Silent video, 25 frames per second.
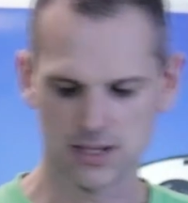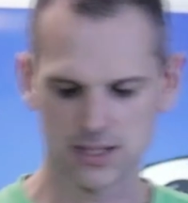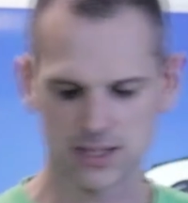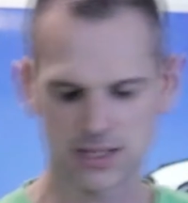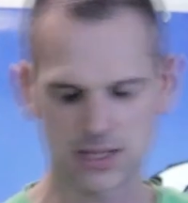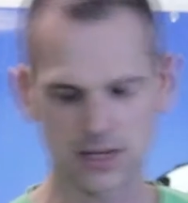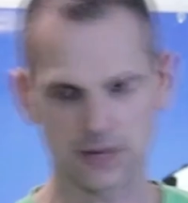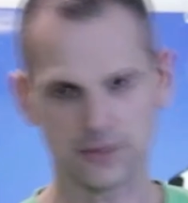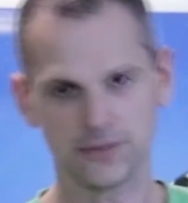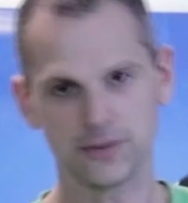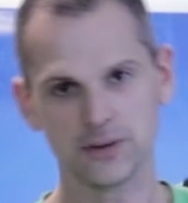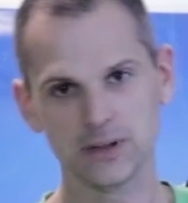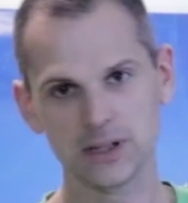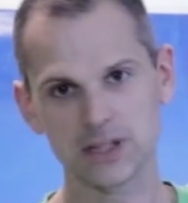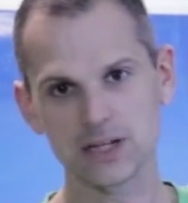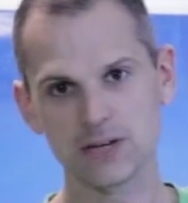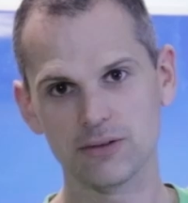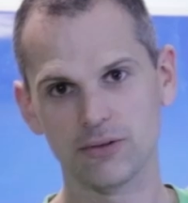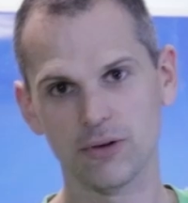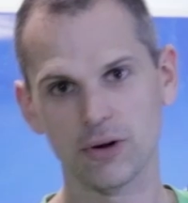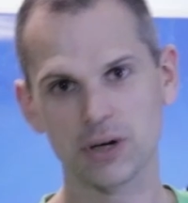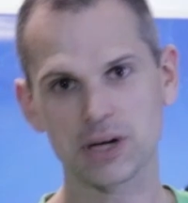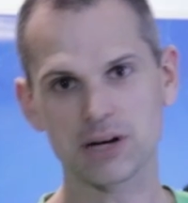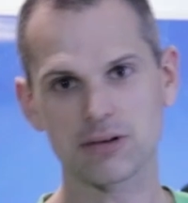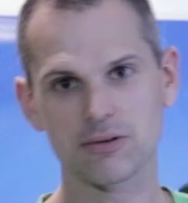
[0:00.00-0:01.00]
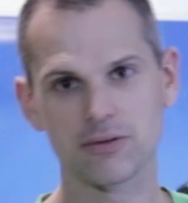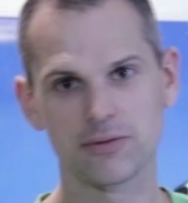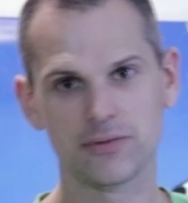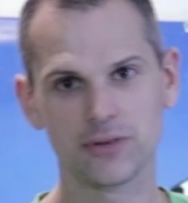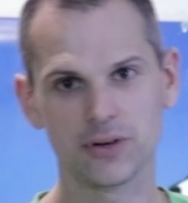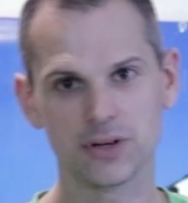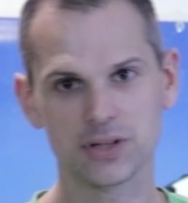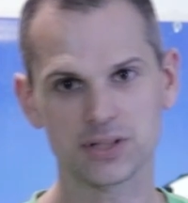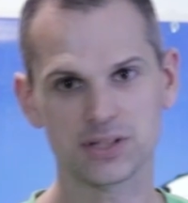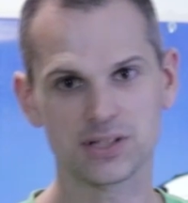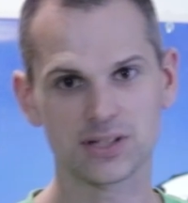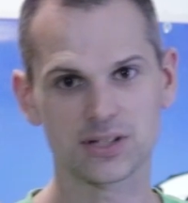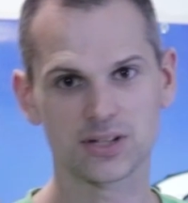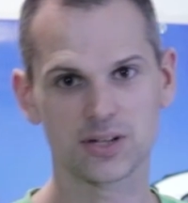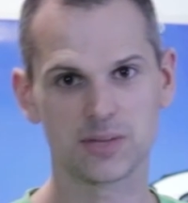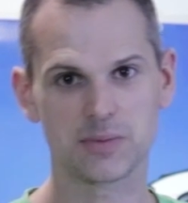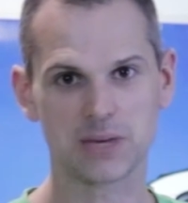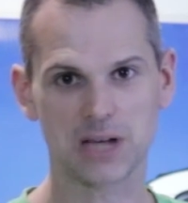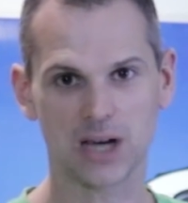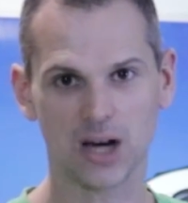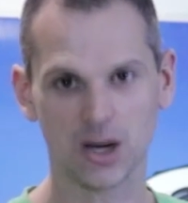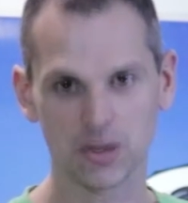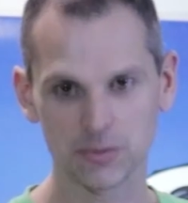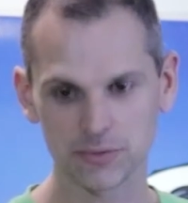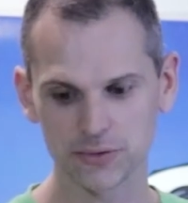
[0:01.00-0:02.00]
Definitely avoiding reverse is going to be
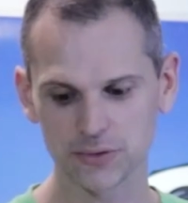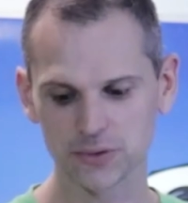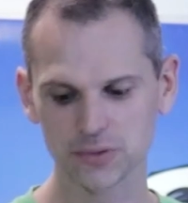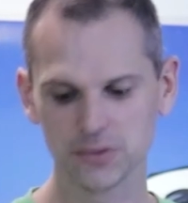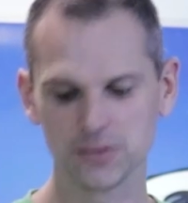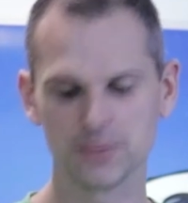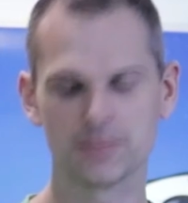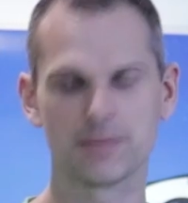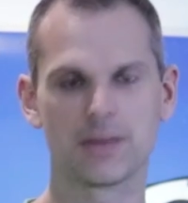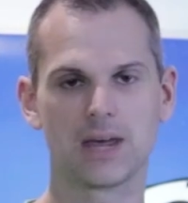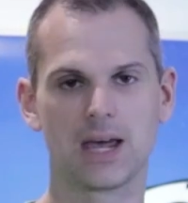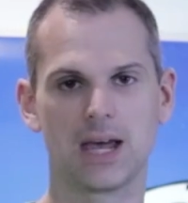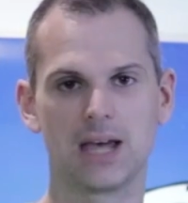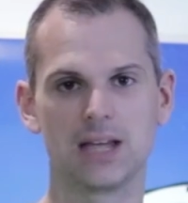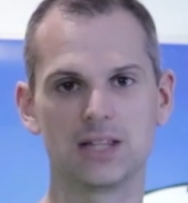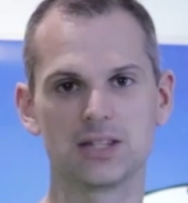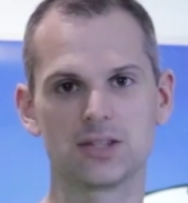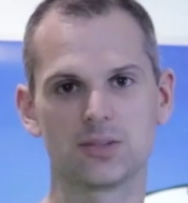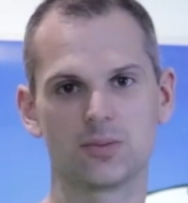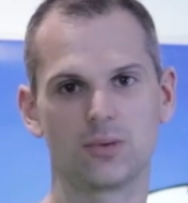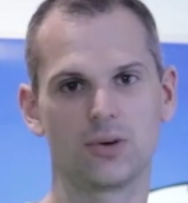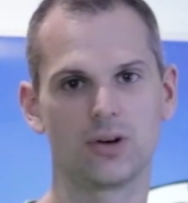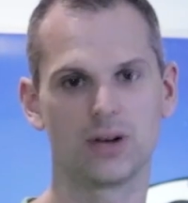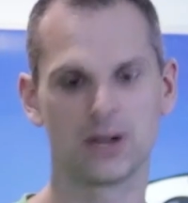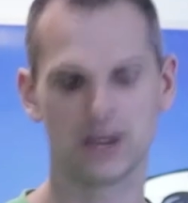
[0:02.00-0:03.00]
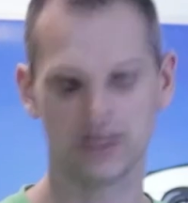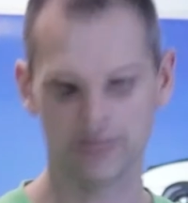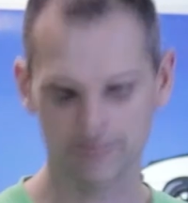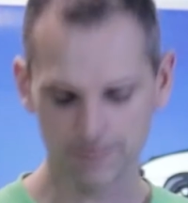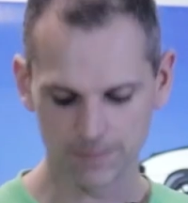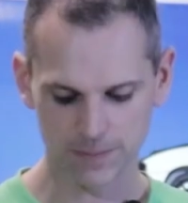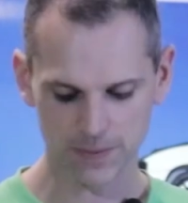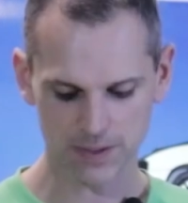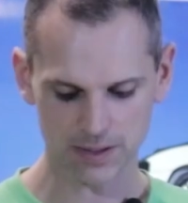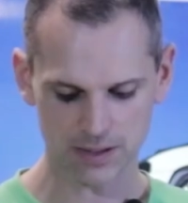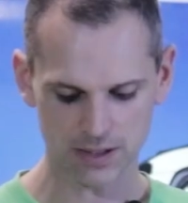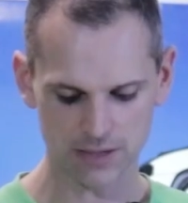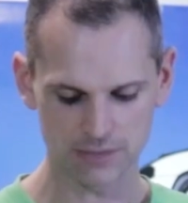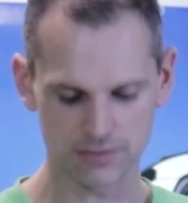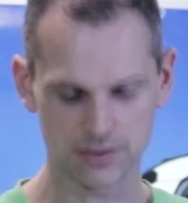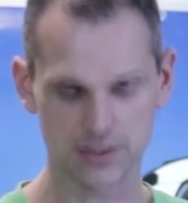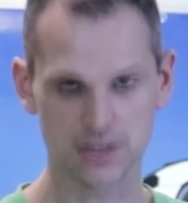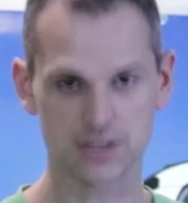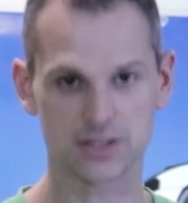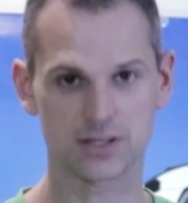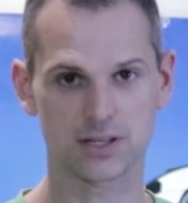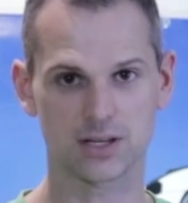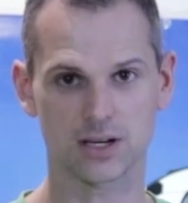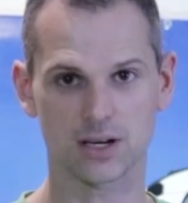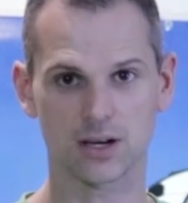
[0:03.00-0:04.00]
helpful, hence why I've given
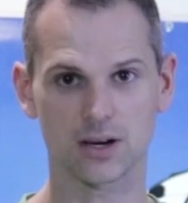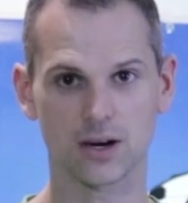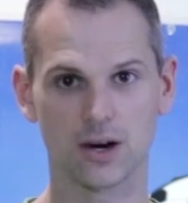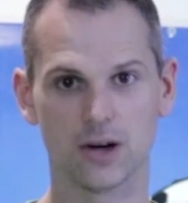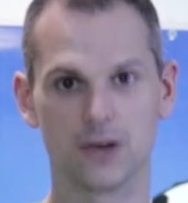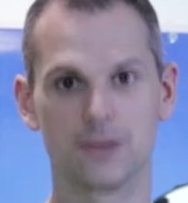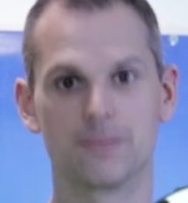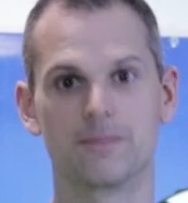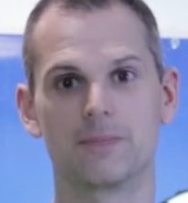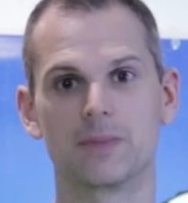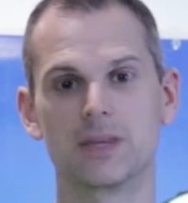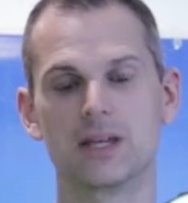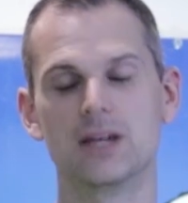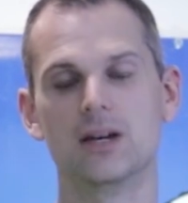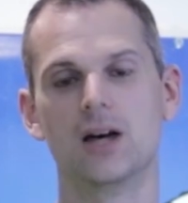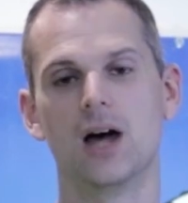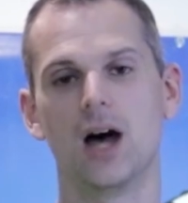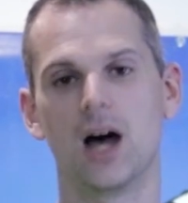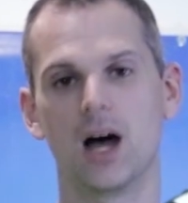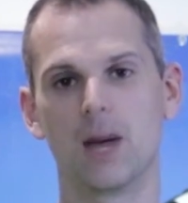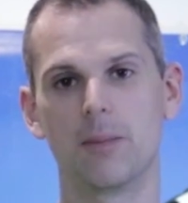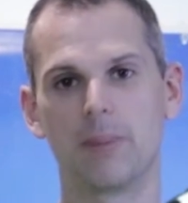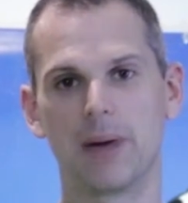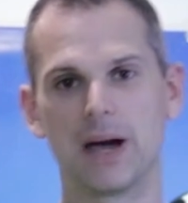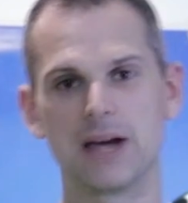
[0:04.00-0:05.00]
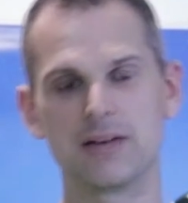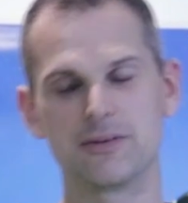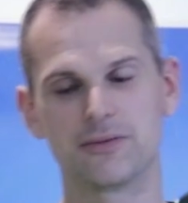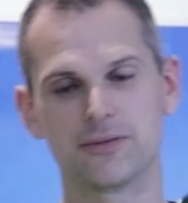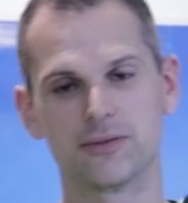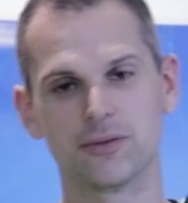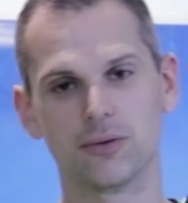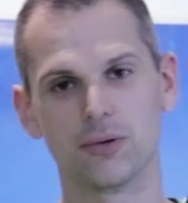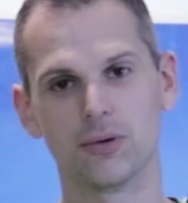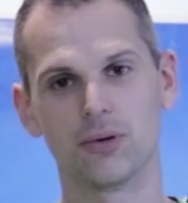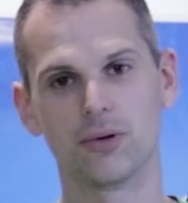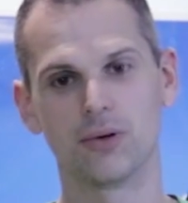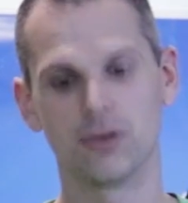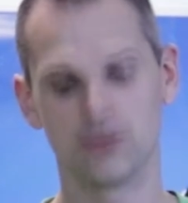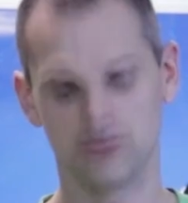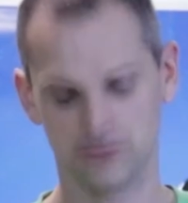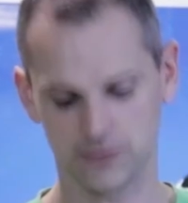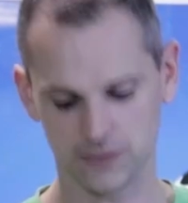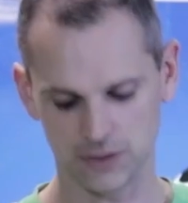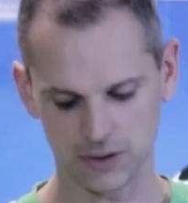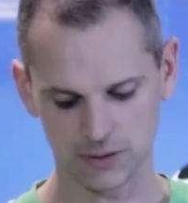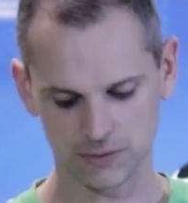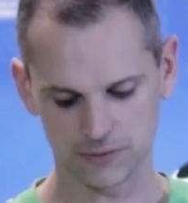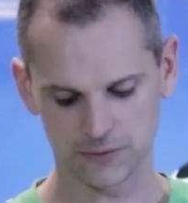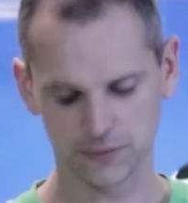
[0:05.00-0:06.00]
this thing a go. I paid for
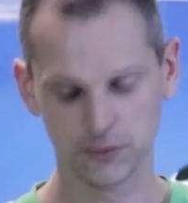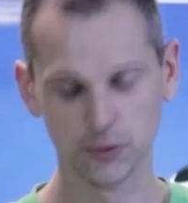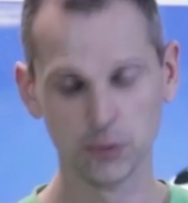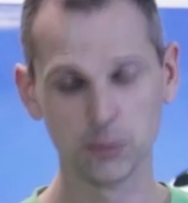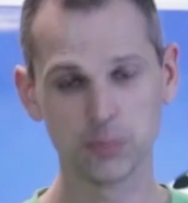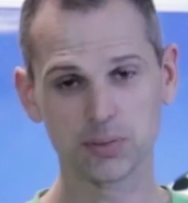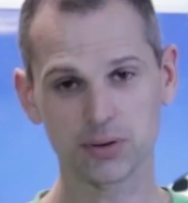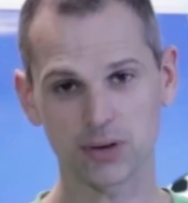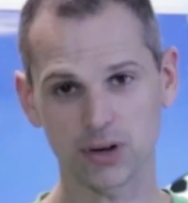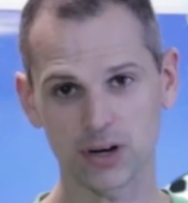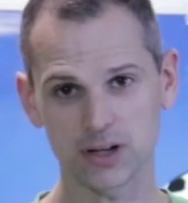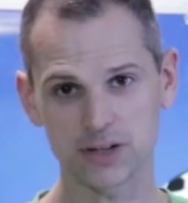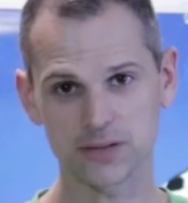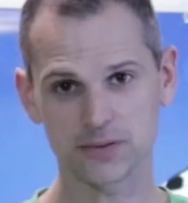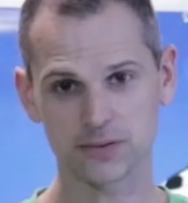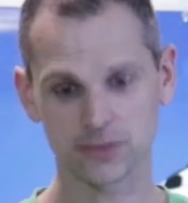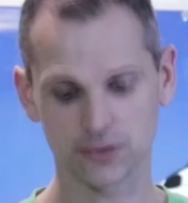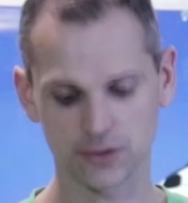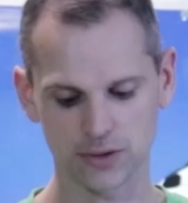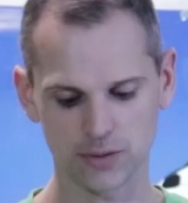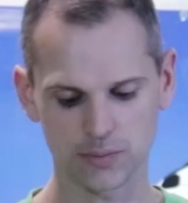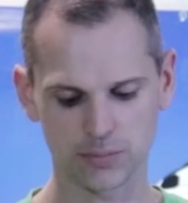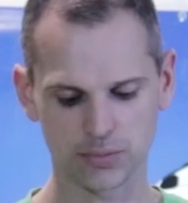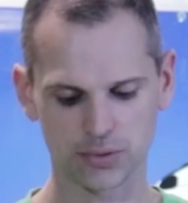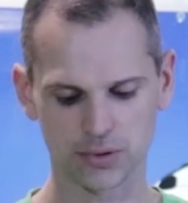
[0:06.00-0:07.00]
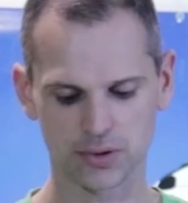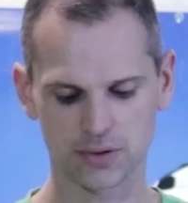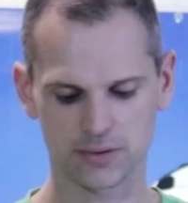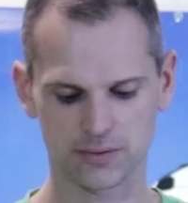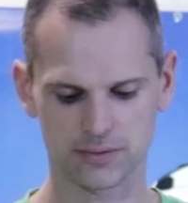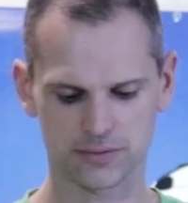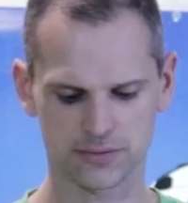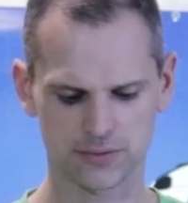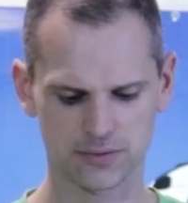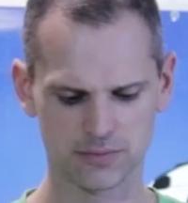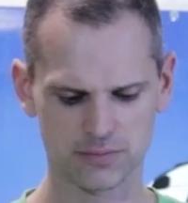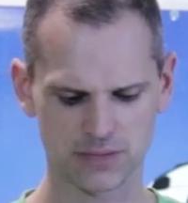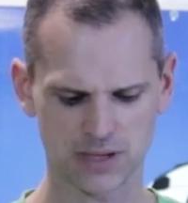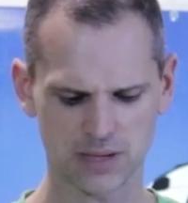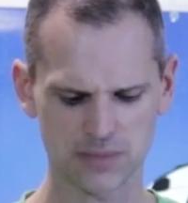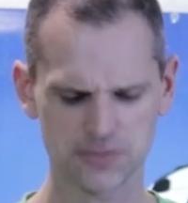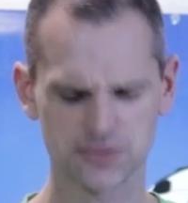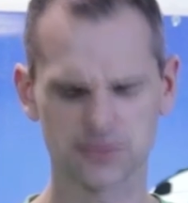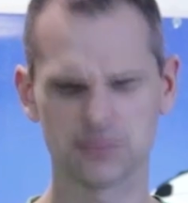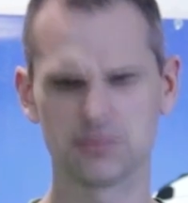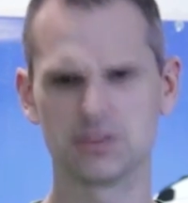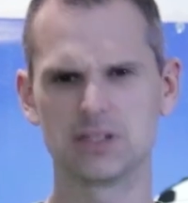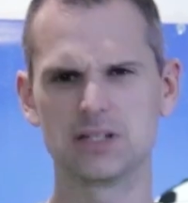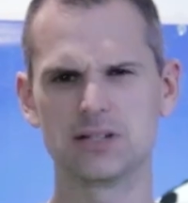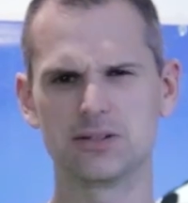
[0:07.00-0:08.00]
a full price for it, bought it from, it comes
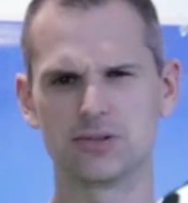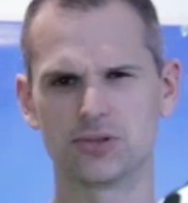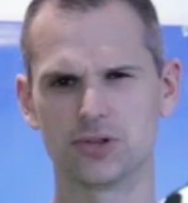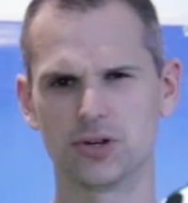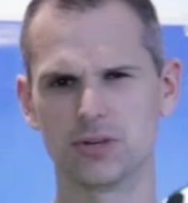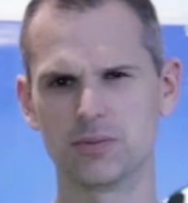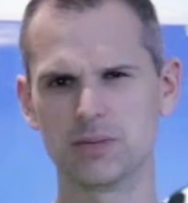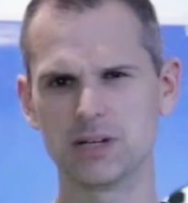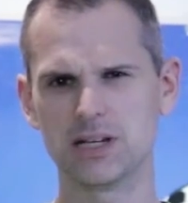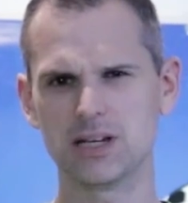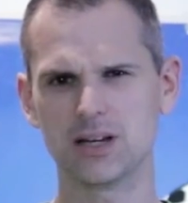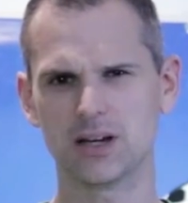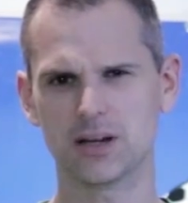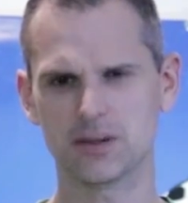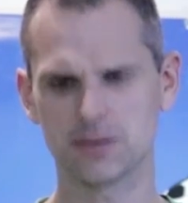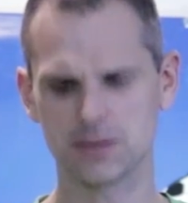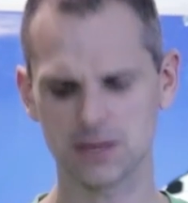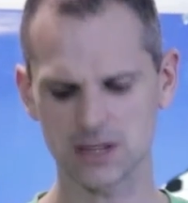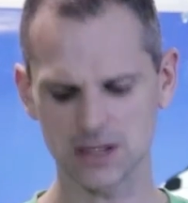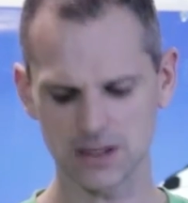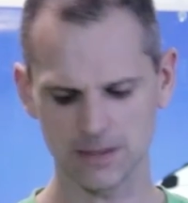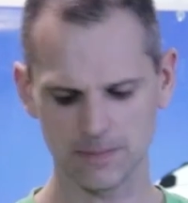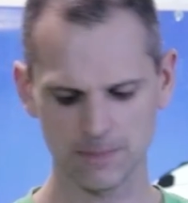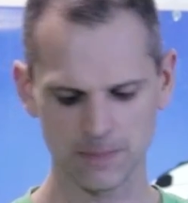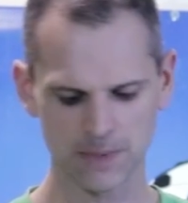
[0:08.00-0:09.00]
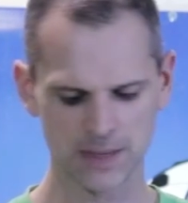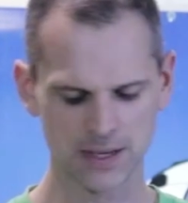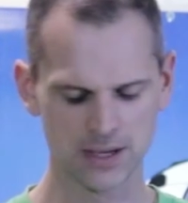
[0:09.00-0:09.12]
from Germany, I think.